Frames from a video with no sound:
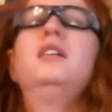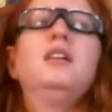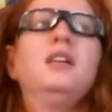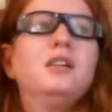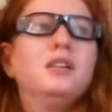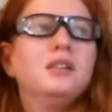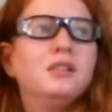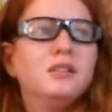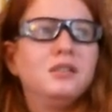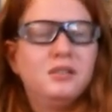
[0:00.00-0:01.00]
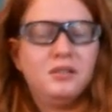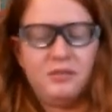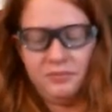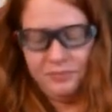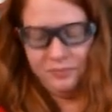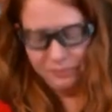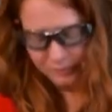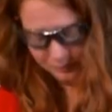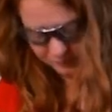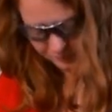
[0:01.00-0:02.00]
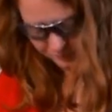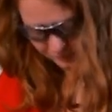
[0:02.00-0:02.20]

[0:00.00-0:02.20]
Nobody speaks.